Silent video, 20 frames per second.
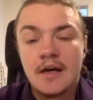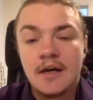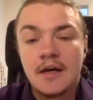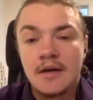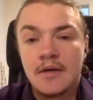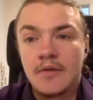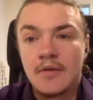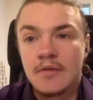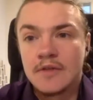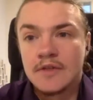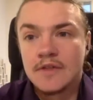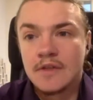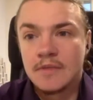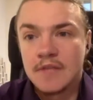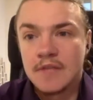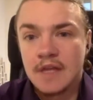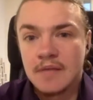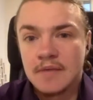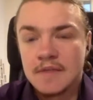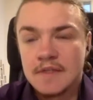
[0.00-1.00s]
Or
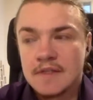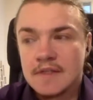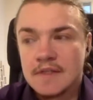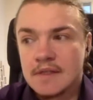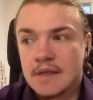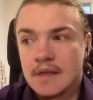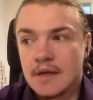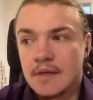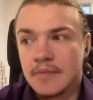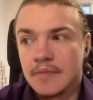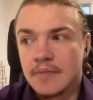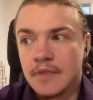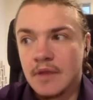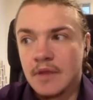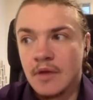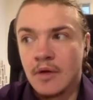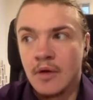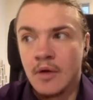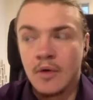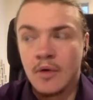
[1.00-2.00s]
sometimes
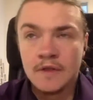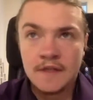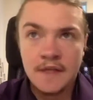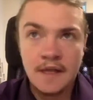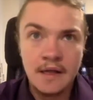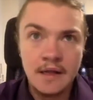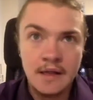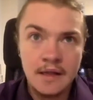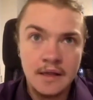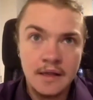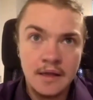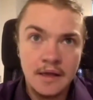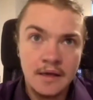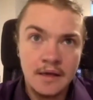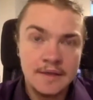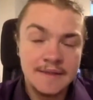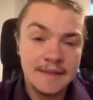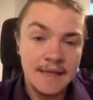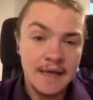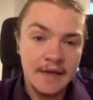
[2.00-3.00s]
a hotel
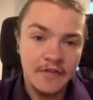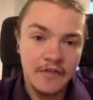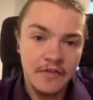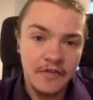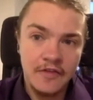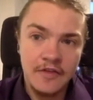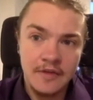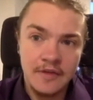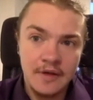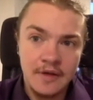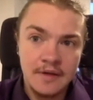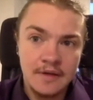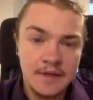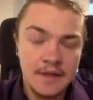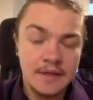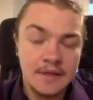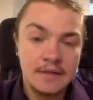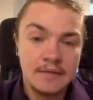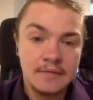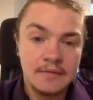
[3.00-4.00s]
staff
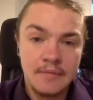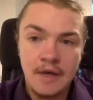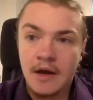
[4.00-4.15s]
that